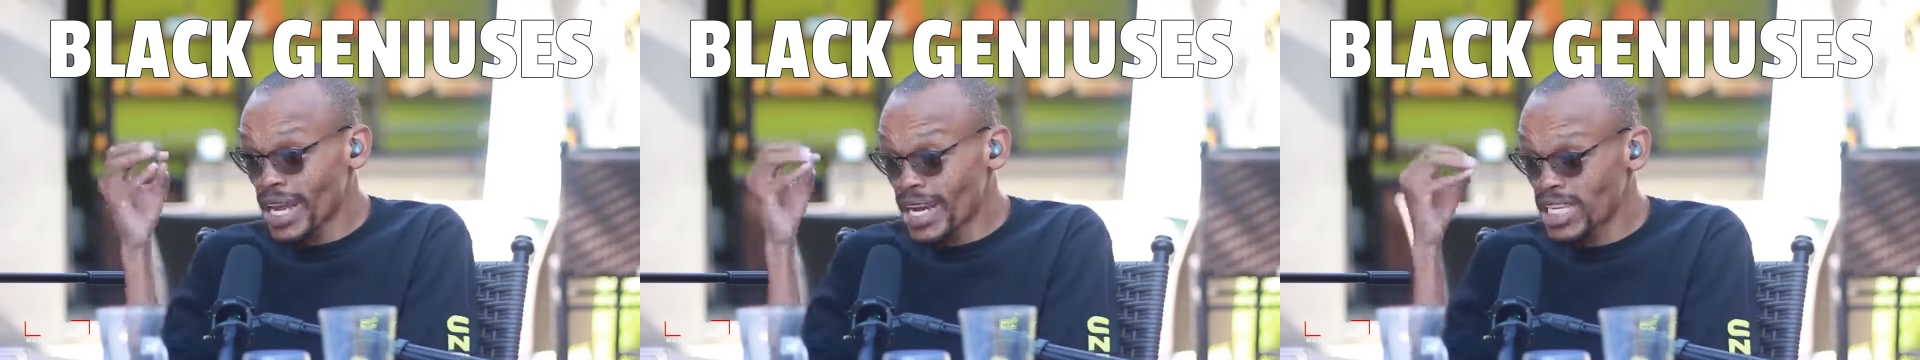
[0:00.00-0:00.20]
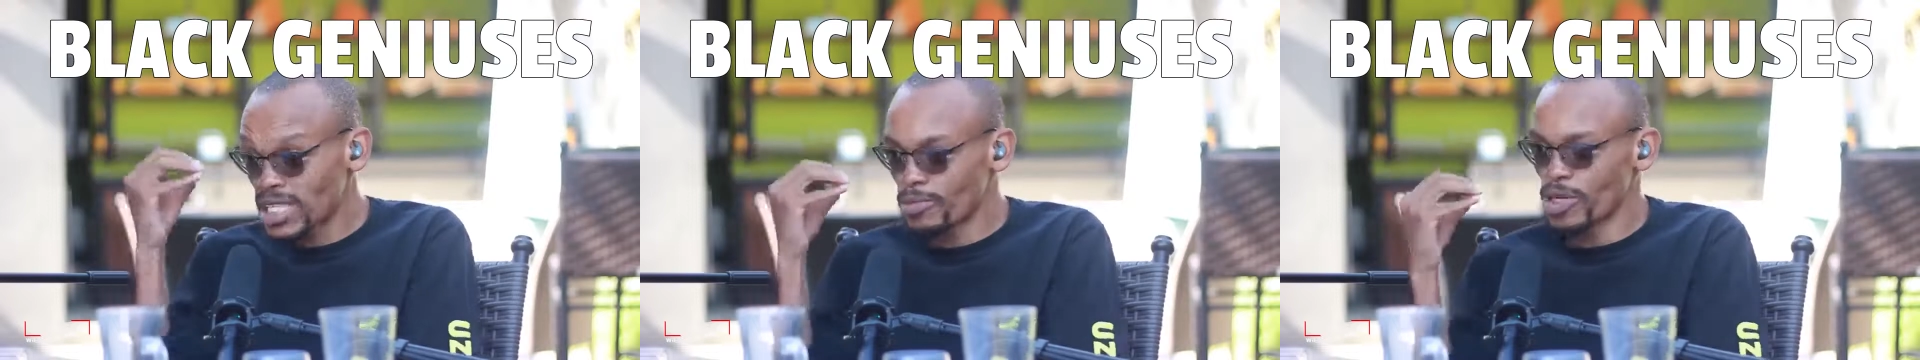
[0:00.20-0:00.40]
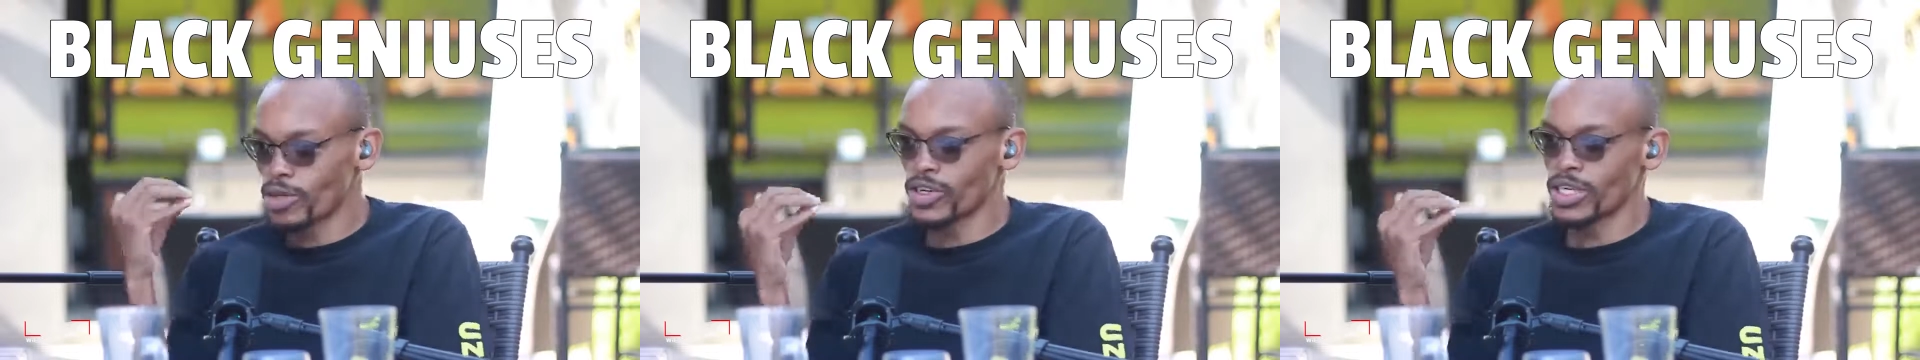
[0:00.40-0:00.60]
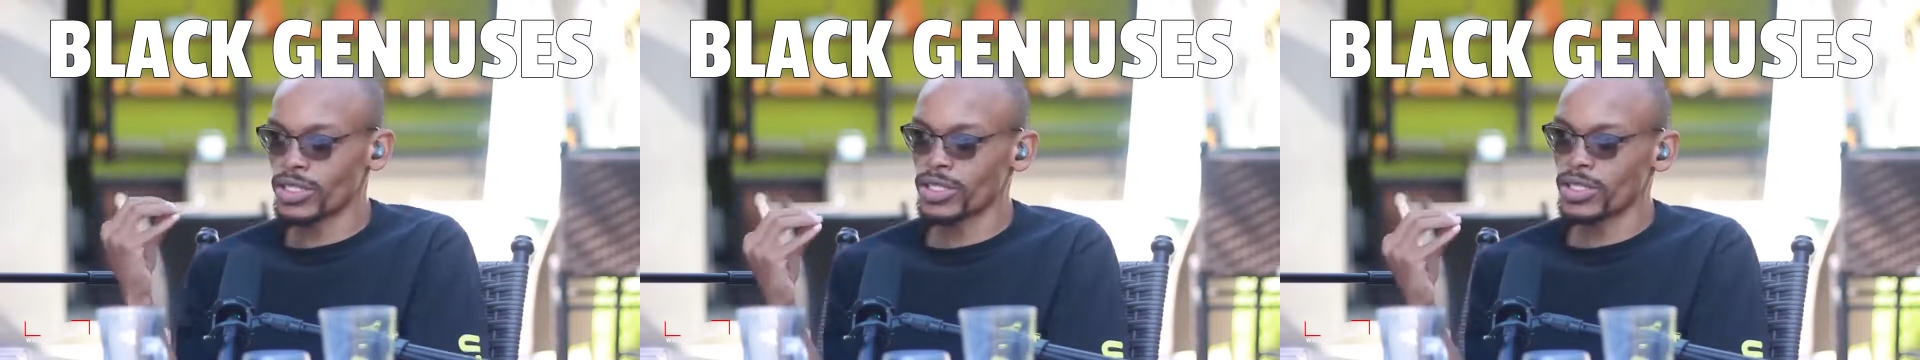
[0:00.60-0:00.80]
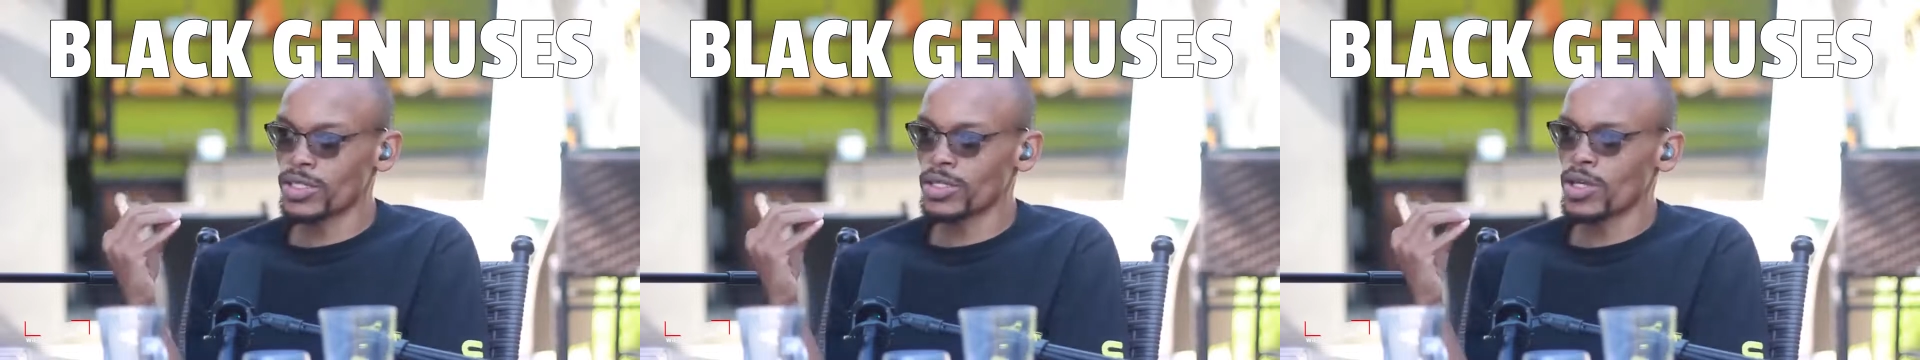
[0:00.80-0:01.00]
that
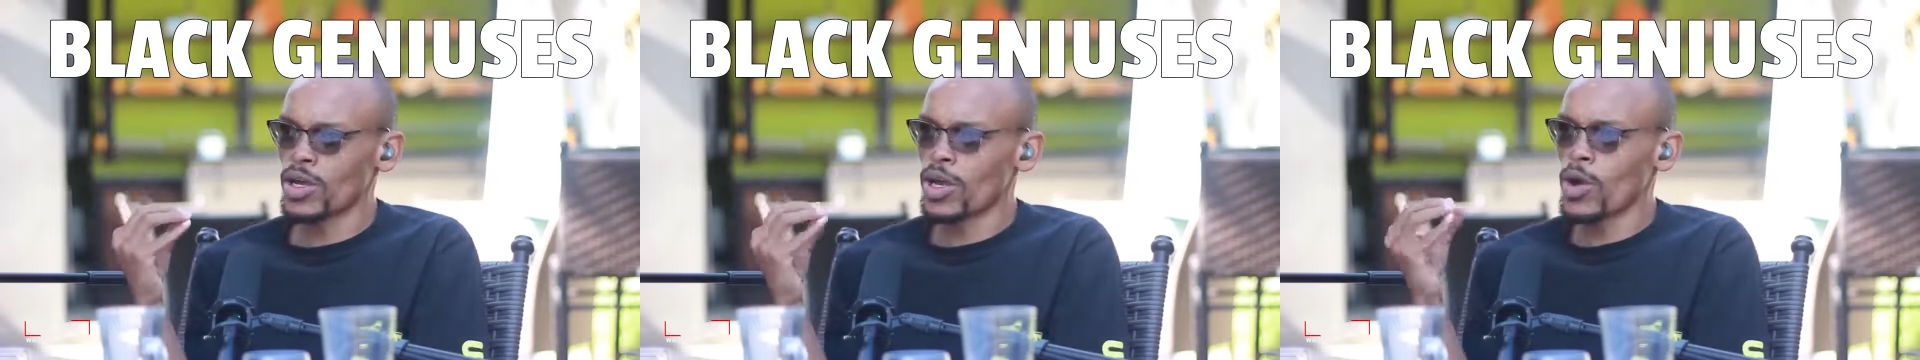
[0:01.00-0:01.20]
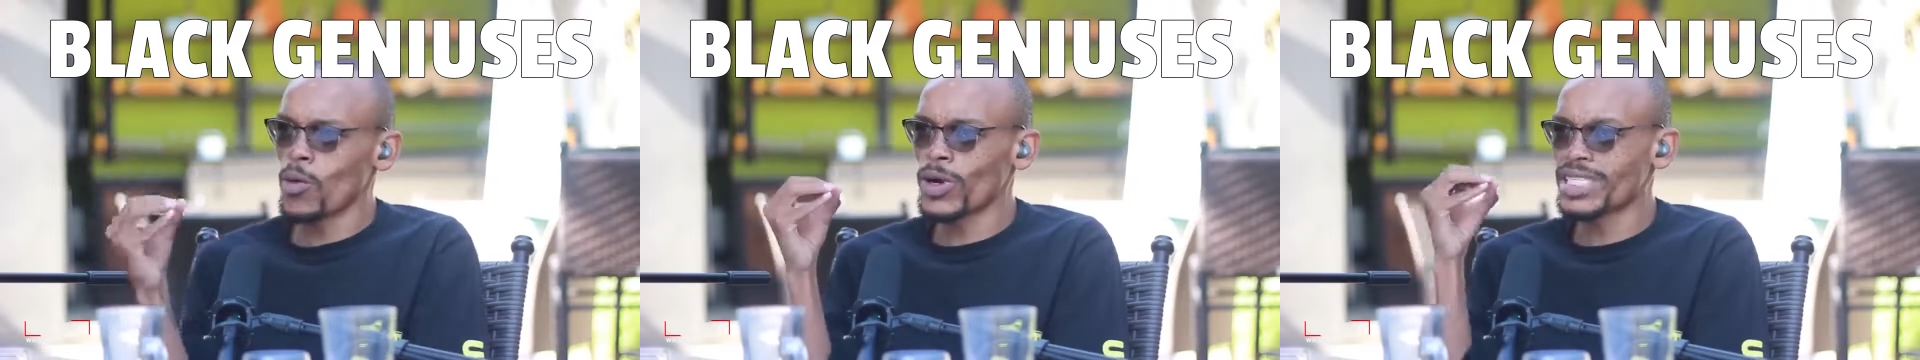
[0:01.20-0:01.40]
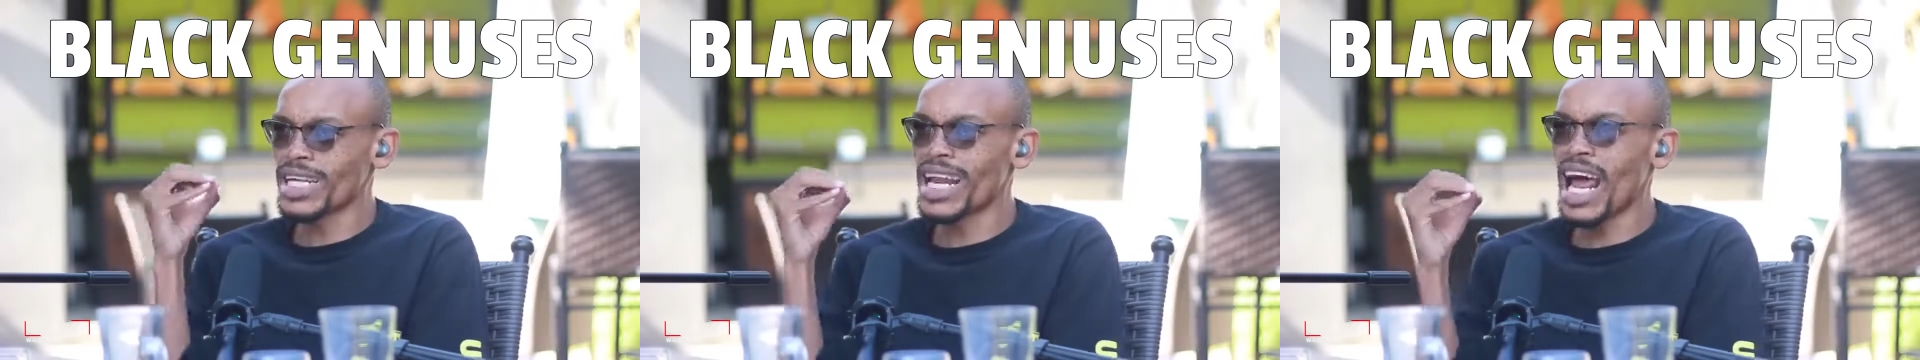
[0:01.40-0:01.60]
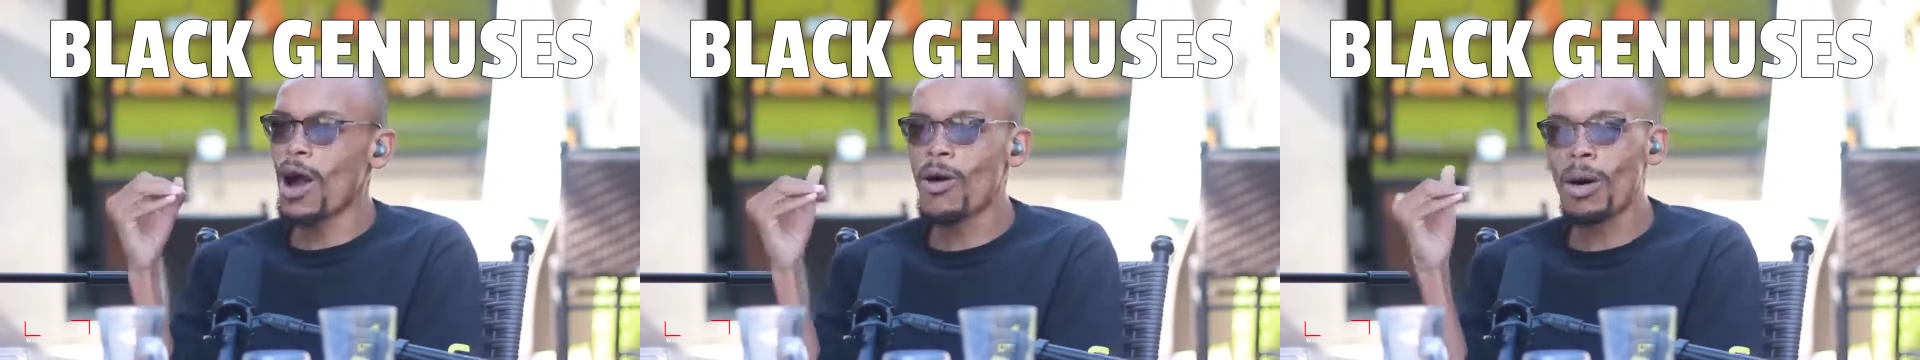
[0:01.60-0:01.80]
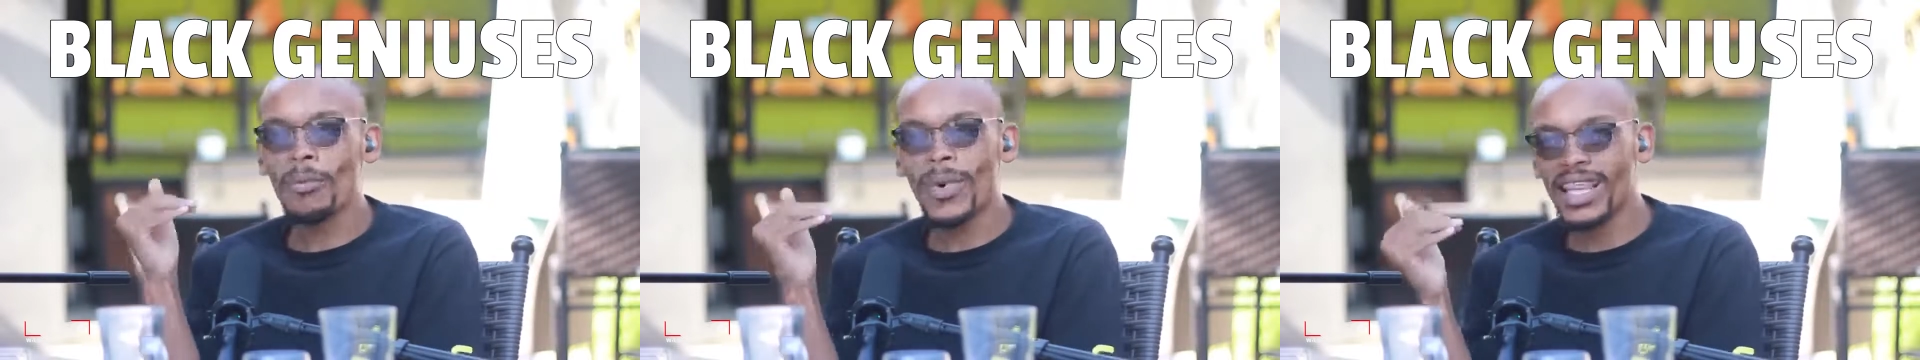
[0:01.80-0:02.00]
experience was that
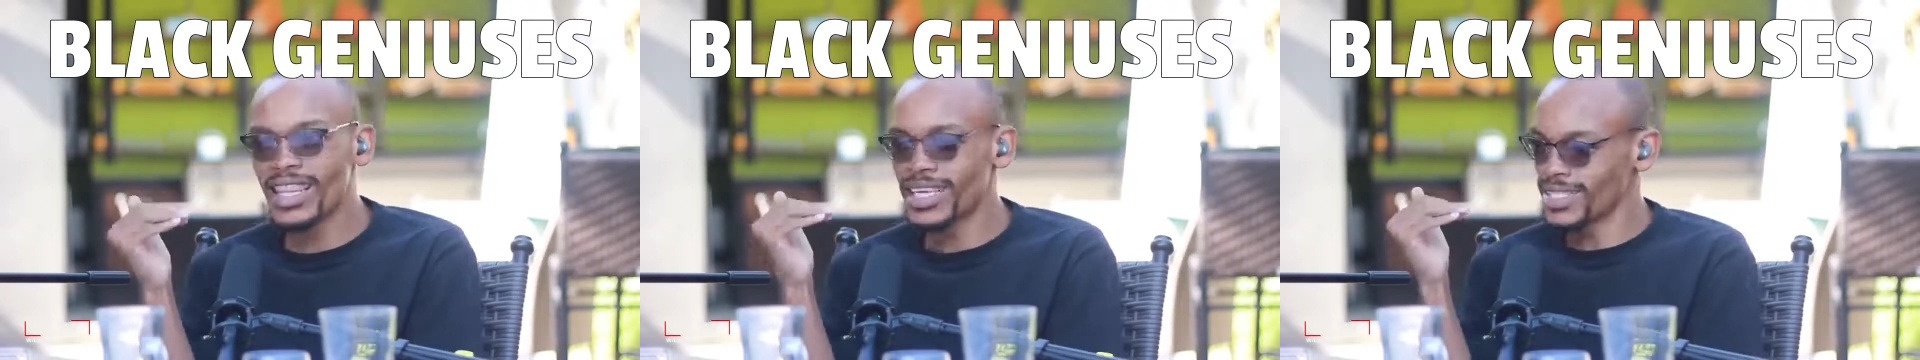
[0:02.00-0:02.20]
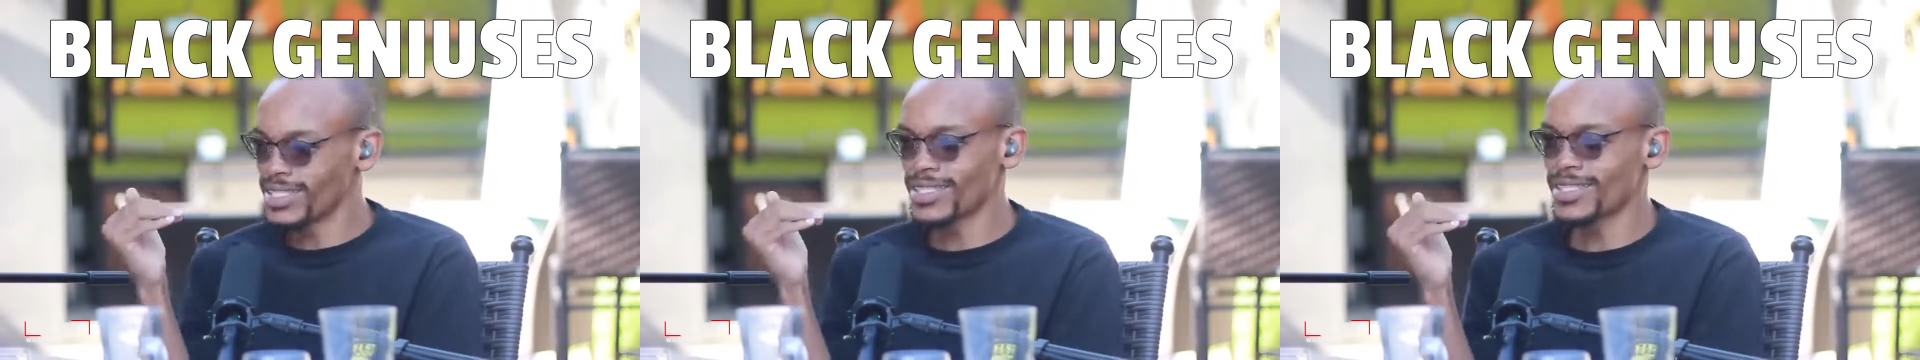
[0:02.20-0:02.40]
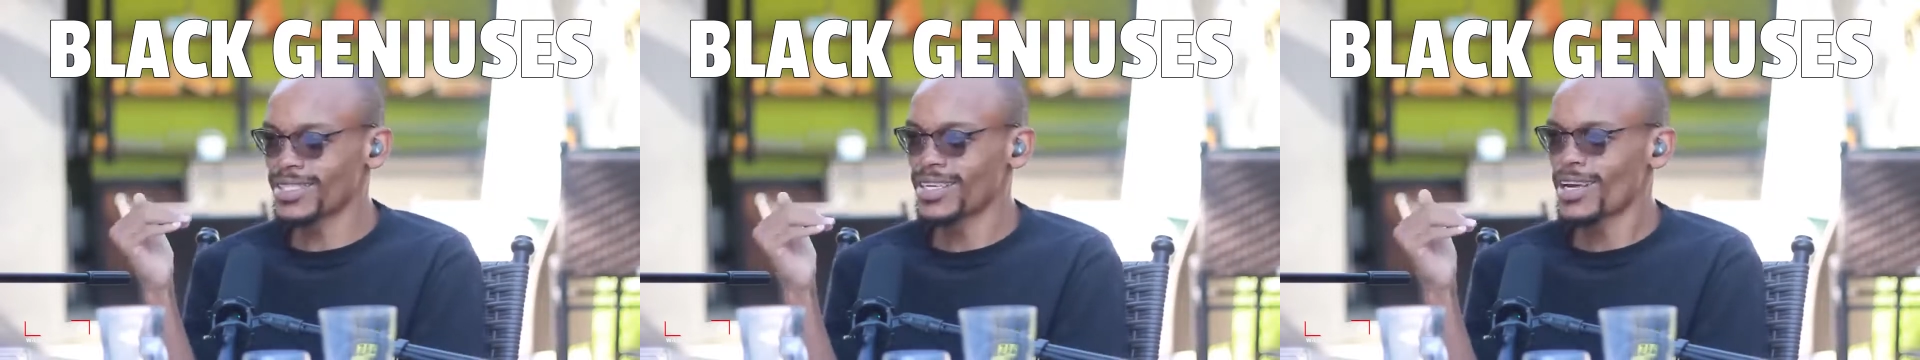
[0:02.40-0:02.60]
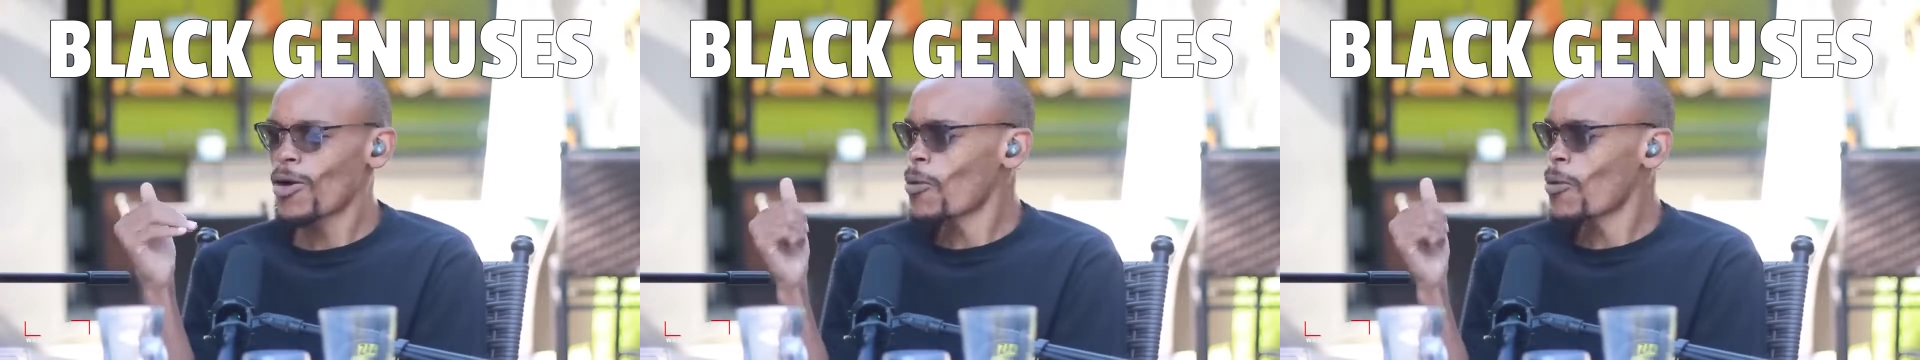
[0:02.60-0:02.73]
our mothers,